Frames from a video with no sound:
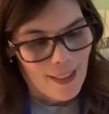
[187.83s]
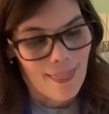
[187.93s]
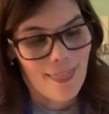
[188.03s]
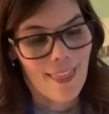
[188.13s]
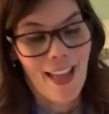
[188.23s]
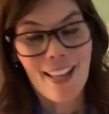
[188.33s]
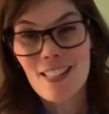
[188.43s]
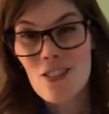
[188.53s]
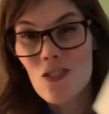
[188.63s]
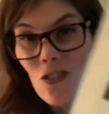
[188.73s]
That
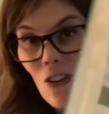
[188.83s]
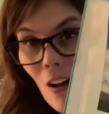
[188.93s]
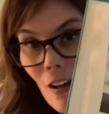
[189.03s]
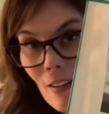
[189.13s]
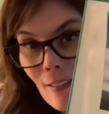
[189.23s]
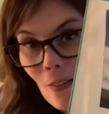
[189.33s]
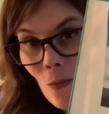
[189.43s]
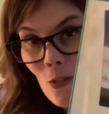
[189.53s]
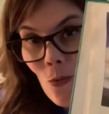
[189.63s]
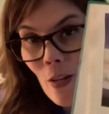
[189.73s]
is chalk,
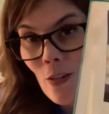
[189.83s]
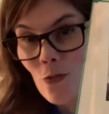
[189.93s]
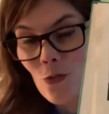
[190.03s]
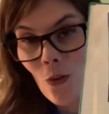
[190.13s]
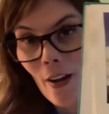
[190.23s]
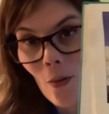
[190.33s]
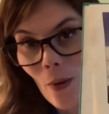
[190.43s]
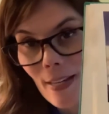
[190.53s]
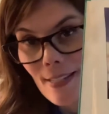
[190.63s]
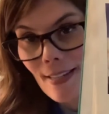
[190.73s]
which we use dry
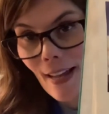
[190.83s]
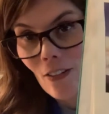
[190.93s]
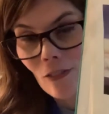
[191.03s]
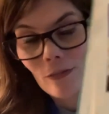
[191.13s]
erase now.